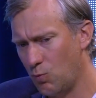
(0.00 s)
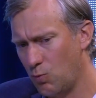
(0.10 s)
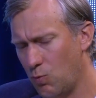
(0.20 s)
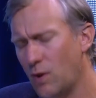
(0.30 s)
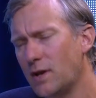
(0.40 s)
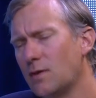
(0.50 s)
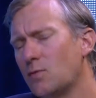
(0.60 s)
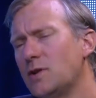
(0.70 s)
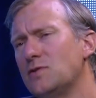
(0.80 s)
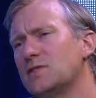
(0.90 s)
What
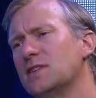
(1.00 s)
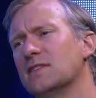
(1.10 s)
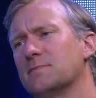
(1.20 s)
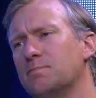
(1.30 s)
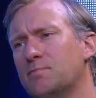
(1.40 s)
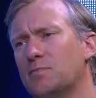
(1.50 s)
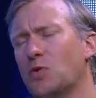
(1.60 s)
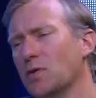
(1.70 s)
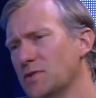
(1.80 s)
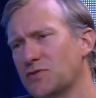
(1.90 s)
do you see as
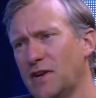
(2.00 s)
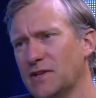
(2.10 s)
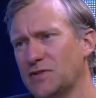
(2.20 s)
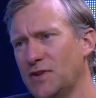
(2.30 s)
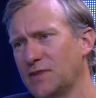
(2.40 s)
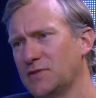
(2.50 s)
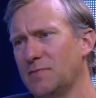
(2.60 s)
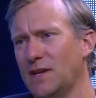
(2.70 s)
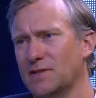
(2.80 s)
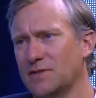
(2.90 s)
Portland's greatest strengths, or
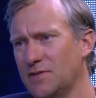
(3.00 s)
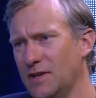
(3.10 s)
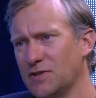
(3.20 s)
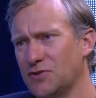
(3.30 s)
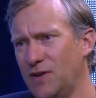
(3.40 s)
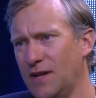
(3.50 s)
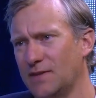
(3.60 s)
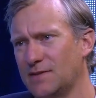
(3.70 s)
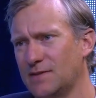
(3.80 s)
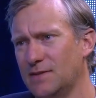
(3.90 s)
Maine's greatest
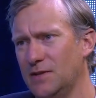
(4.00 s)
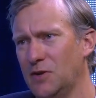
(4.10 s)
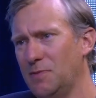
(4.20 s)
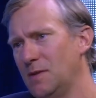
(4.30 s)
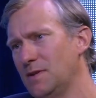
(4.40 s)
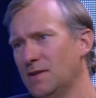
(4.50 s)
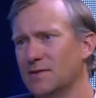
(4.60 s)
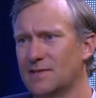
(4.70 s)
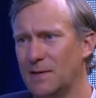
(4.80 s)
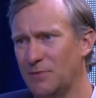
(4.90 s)
strengths, maybe
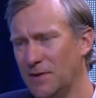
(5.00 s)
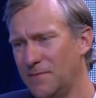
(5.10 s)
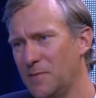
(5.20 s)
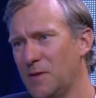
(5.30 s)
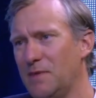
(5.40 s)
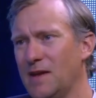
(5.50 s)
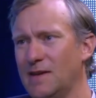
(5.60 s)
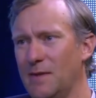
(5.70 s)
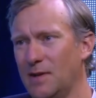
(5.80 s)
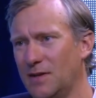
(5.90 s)
separate from the
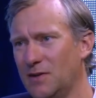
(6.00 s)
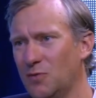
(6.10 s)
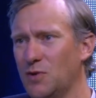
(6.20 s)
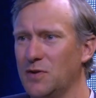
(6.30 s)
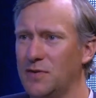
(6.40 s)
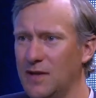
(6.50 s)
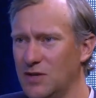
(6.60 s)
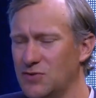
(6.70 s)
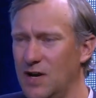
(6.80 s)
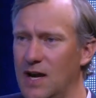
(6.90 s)
pandemic? What do you
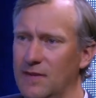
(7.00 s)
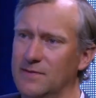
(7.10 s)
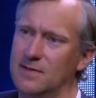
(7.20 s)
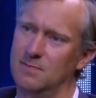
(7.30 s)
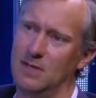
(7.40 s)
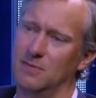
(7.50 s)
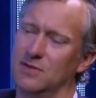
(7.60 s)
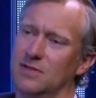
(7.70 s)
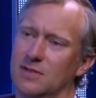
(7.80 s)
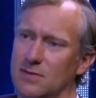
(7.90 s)
think drives people
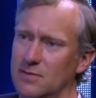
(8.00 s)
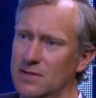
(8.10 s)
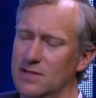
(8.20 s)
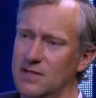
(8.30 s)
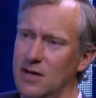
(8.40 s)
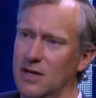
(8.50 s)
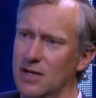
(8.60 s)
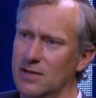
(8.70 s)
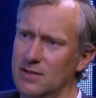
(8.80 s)
to this area?